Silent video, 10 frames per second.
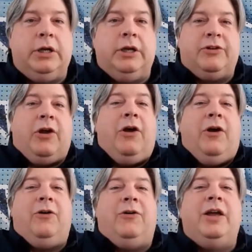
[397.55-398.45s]

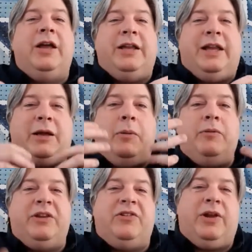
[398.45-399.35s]
So they come up with
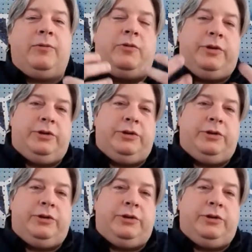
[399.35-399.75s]
these names for their